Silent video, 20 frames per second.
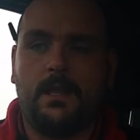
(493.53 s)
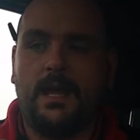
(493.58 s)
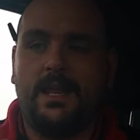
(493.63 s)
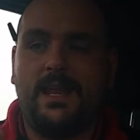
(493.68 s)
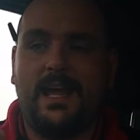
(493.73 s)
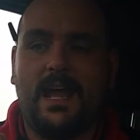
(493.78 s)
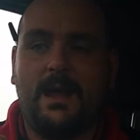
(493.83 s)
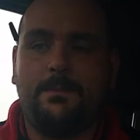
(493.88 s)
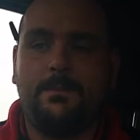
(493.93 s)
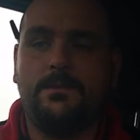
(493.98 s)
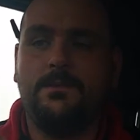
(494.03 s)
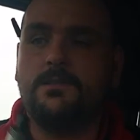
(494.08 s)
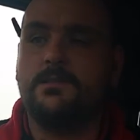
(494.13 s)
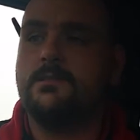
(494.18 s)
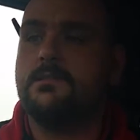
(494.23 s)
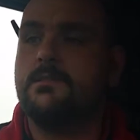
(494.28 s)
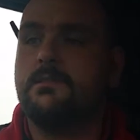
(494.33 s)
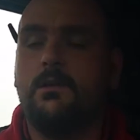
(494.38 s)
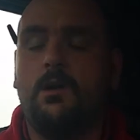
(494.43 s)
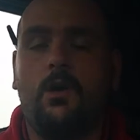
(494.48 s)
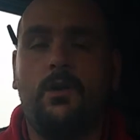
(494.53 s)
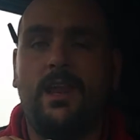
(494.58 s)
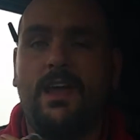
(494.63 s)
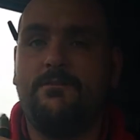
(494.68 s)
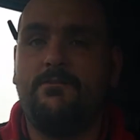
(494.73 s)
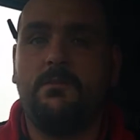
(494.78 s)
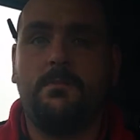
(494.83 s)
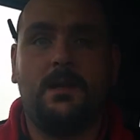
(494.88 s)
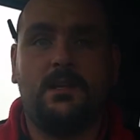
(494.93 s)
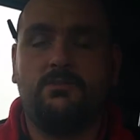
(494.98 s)
and it happens on
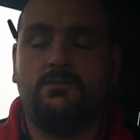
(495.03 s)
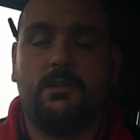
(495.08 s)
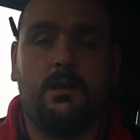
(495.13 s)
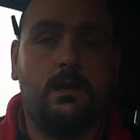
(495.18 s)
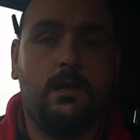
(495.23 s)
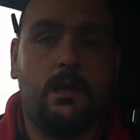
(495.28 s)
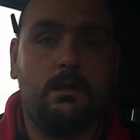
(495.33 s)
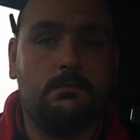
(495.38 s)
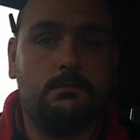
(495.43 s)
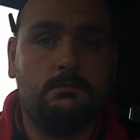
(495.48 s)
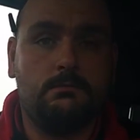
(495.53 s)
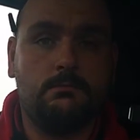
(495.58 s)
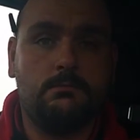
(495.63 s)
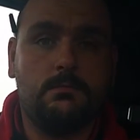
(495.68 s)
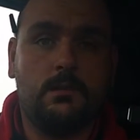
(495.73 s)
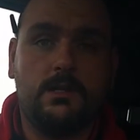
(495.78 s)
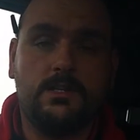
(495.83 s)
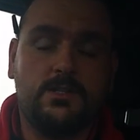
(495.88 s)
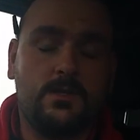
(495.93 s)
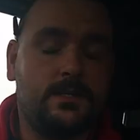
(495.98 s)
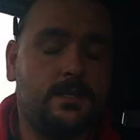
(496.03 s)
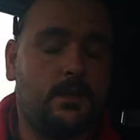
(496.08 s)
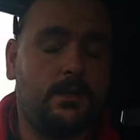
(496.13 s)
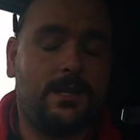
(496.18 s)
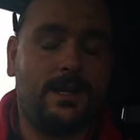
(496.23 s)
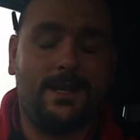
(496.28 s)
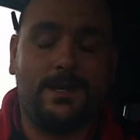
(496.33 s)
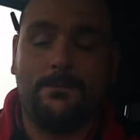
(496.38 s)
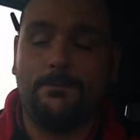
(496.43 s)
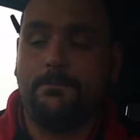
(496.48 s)
every battery I own, so I
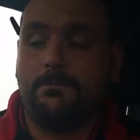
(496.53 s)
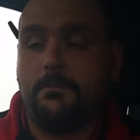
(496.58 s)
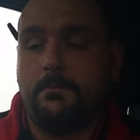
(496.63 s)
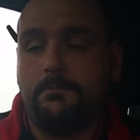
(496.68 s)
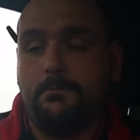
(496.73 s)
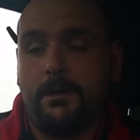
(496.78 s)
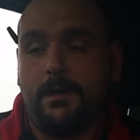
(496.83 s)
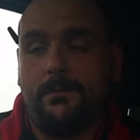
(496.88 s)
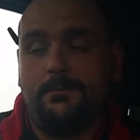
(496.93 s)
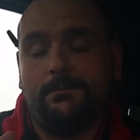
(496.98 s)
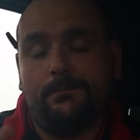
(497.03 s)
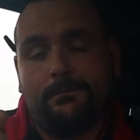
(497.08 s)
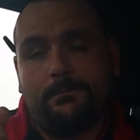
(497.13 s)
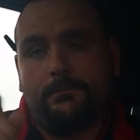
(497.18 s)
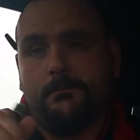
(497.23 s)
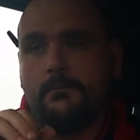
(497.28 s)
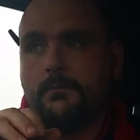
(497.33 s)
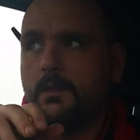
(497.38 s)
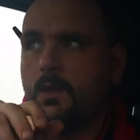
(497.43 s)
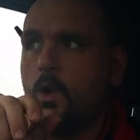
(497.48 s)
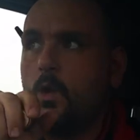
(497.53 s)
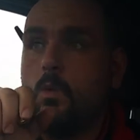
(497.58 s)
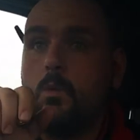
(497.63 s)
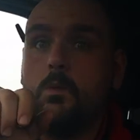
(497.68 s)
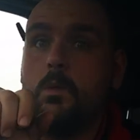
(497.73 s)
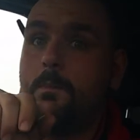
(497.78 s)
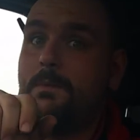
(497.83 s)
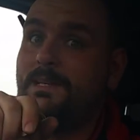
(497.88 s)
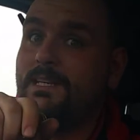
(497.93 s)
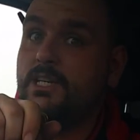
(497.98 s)
don't get it, but
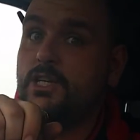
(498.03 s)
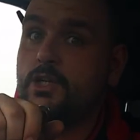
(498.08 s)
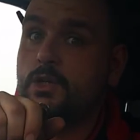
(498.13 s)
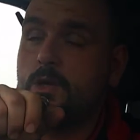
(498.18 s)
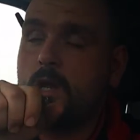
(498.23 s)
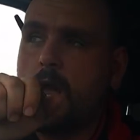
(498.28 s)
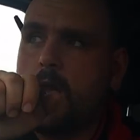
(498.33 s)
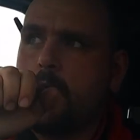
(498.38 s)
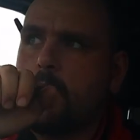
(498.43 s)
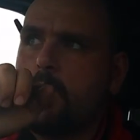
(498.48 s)
whoopity-doo.